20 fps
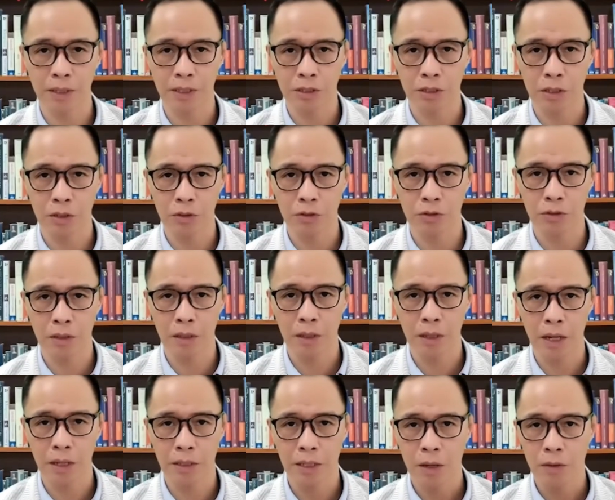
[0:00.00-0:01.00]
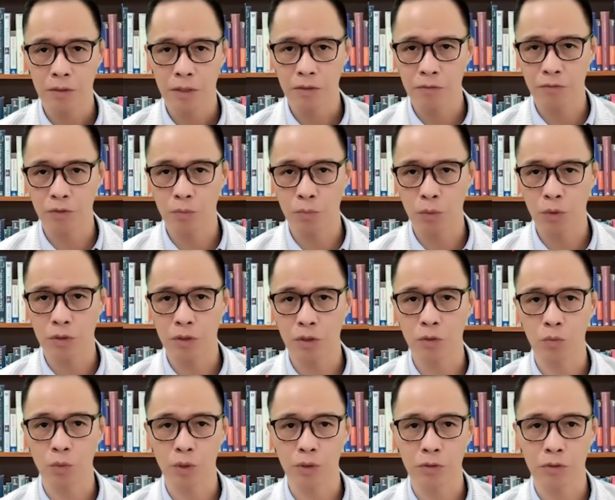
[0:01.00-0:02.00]
years, accounting for more
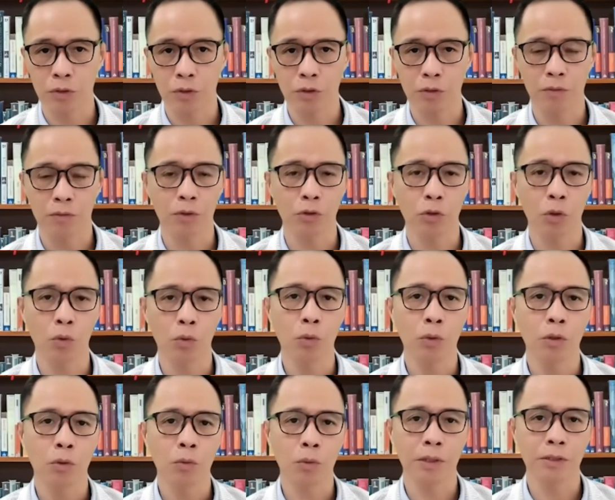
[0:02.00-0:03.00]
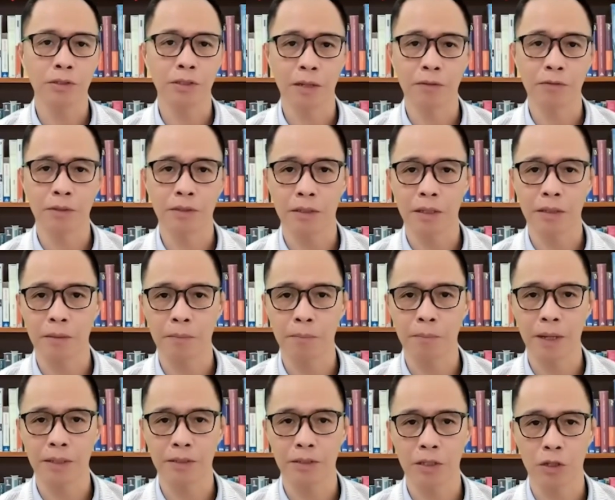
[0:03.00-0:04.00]
than one-third of the total U.S. deficit.
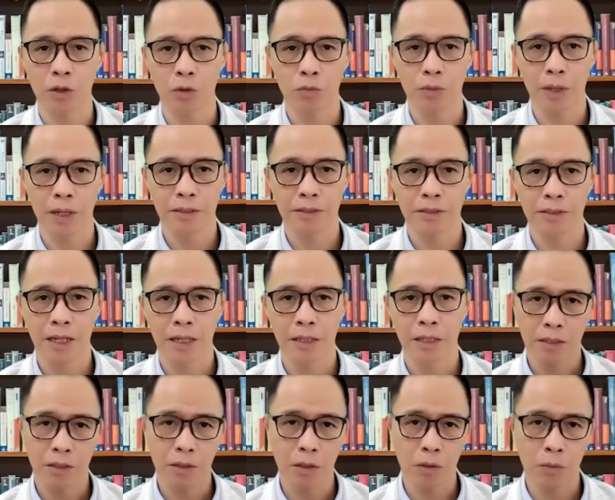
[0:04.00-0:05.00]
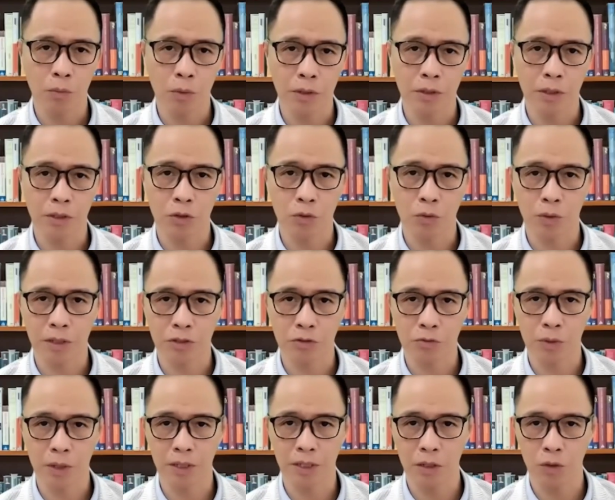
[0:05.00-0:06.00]
Mexico ranks second, with the U.S.
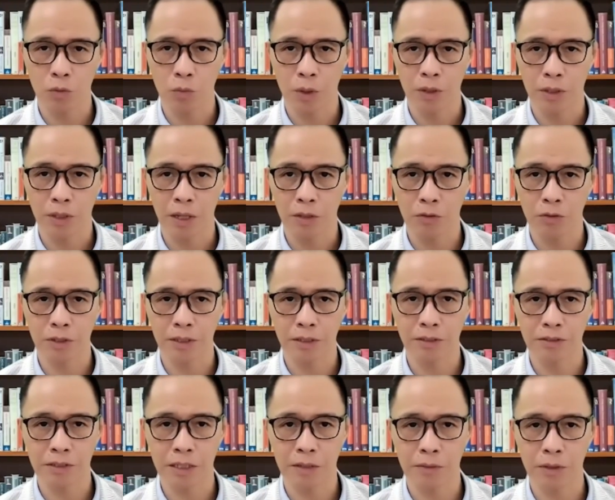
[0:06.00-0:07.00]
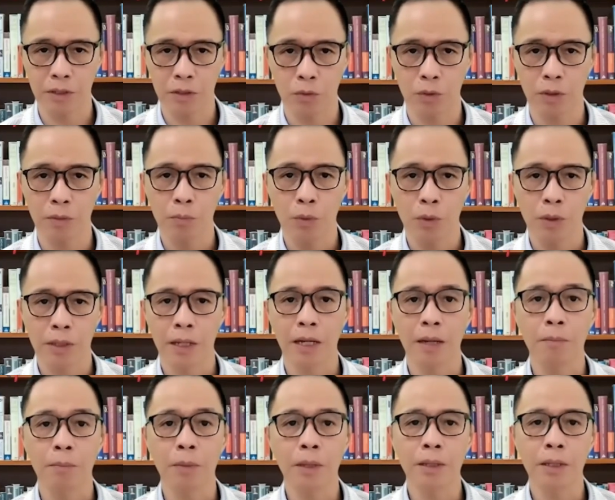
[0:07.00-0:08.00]
running a
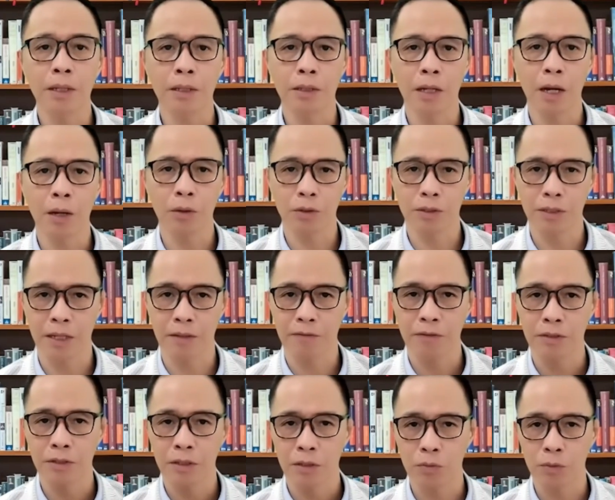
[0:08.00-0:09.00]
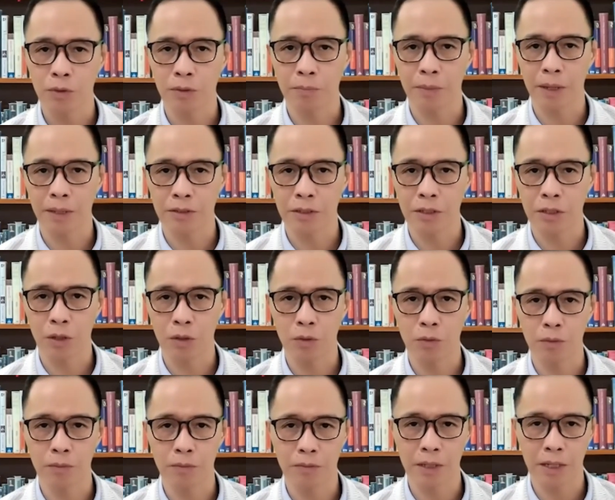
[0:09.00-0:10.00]
$171.8 billion deficit with
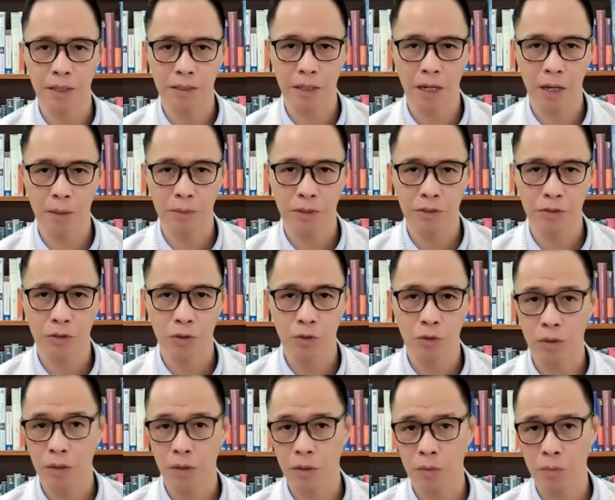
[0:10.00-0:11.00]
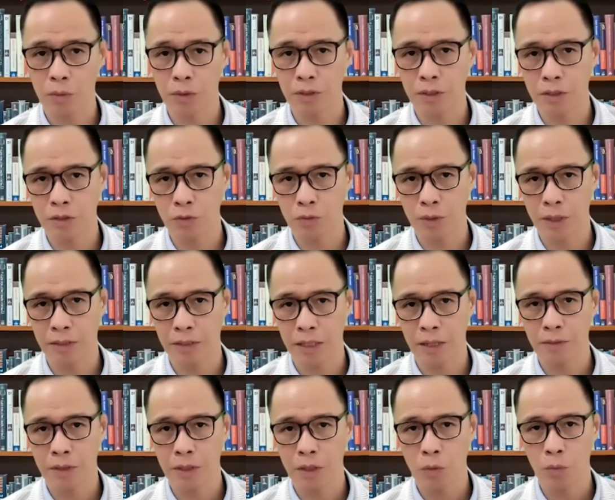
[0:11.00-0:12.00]
Mexico. Vietnam is third, with the U.S.
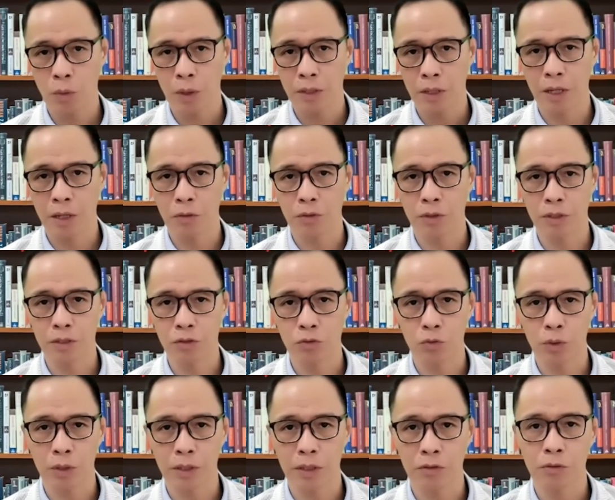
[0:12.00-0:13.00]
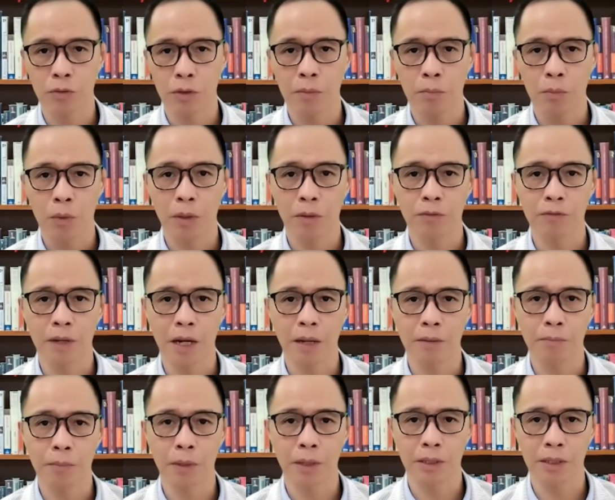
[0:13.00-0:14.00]
having a
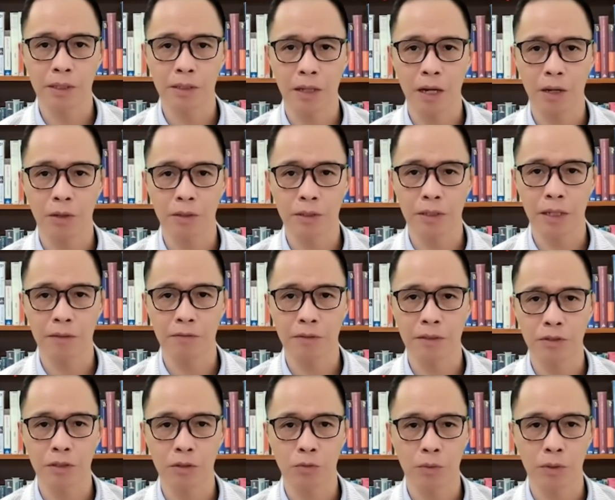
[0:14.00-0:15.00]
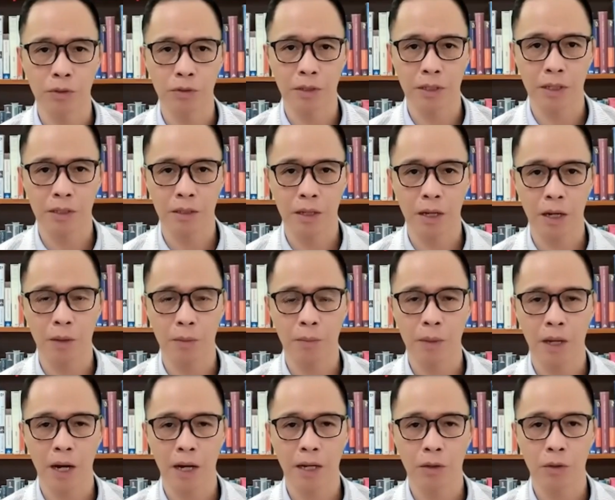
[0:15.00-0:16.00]
$123.5 billion deficit with Vietnam.
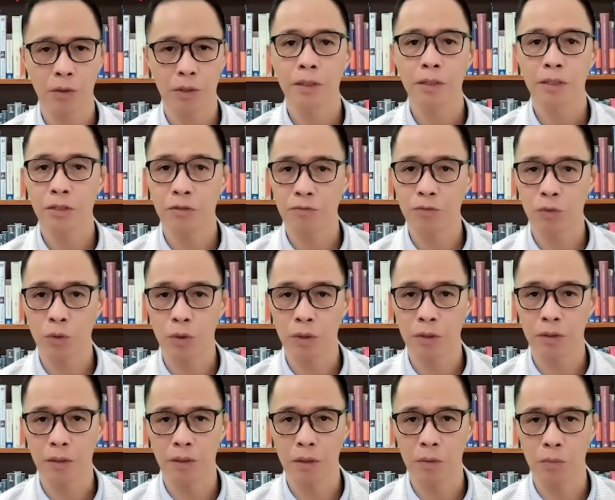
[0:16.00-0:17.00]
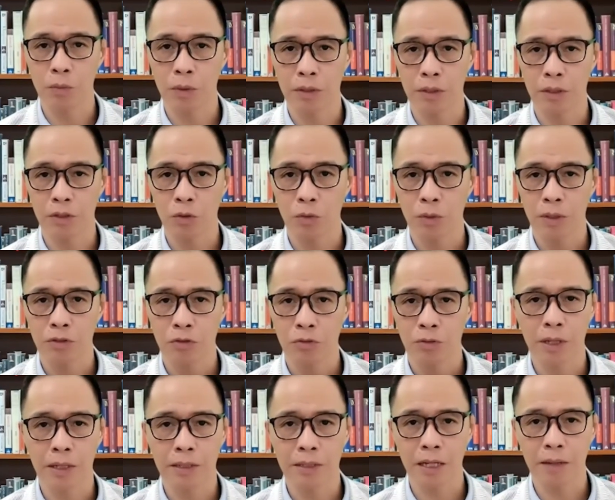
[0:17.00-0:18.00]
Ireland is fourth, with the U.S.
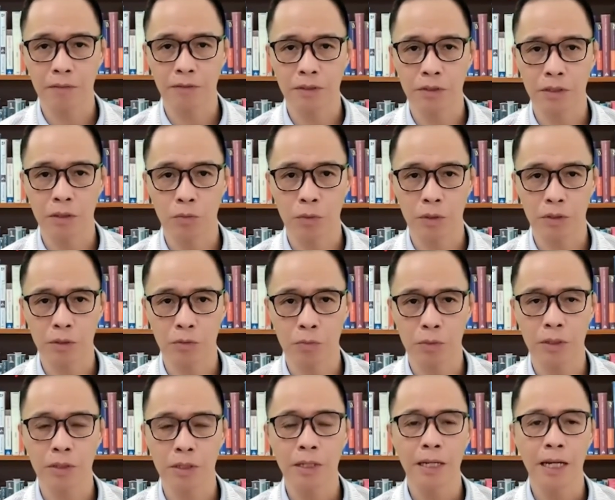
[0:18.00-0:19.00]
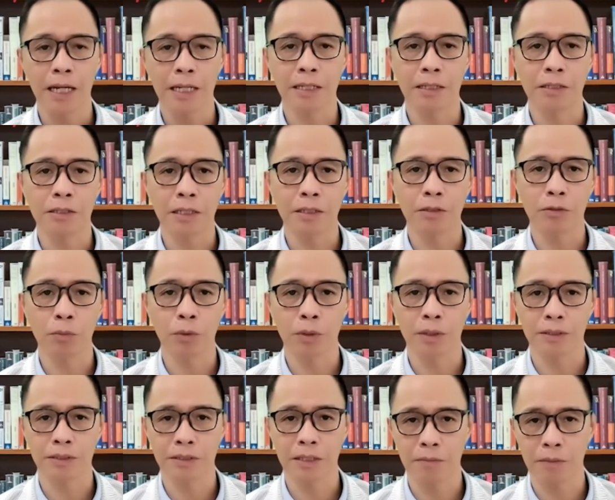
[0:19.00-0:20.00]
trade deficit with it reaching
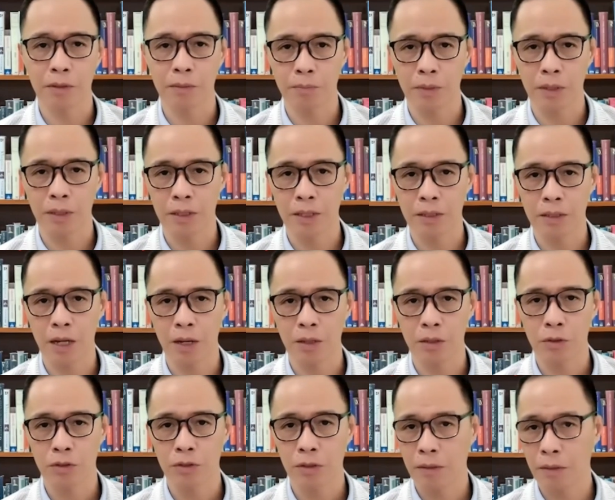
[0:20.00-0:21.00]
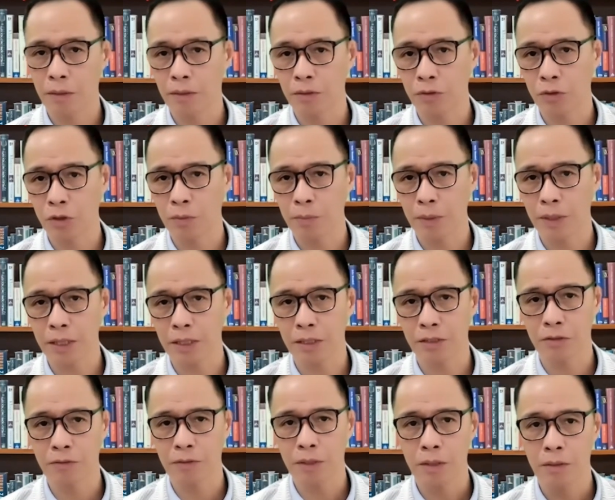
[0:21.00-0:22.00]
$86.7 billion. Germany
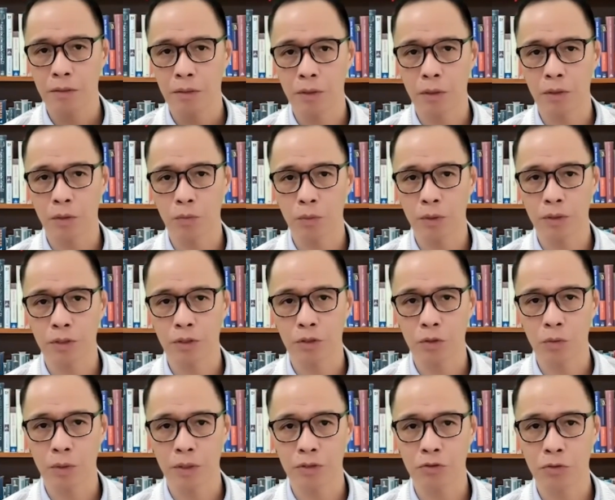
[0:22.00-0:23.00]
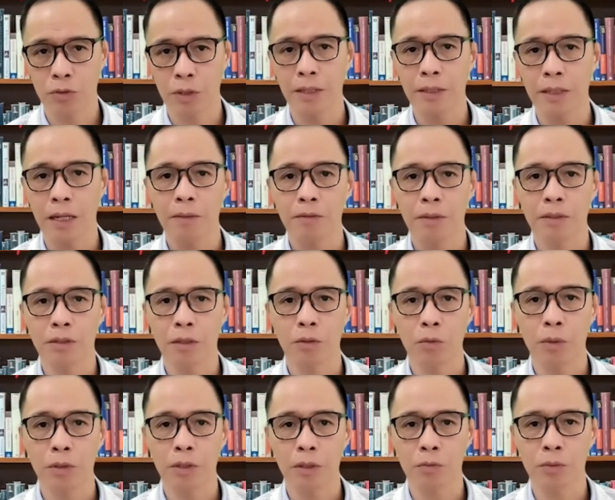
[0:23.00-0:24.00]
is fifth, with the U.S. trade deficit
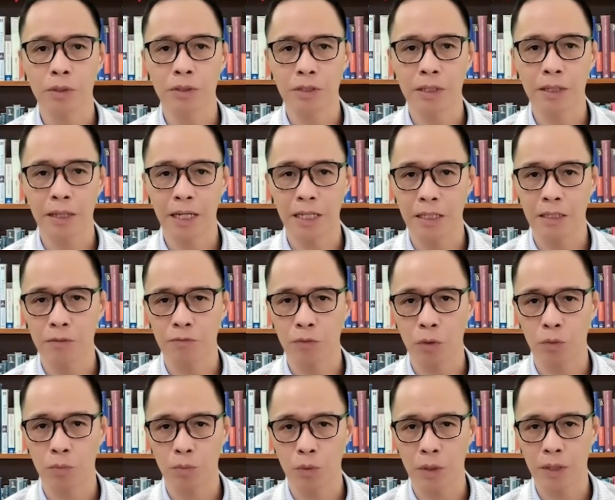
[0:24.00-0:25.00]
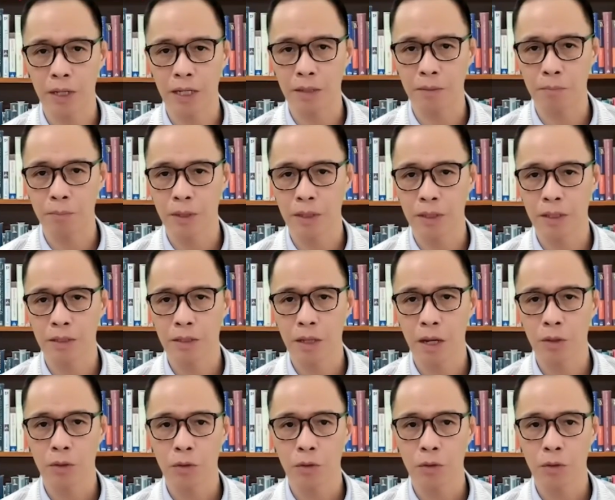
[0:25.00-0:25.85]
with it reaching $84.8 billion.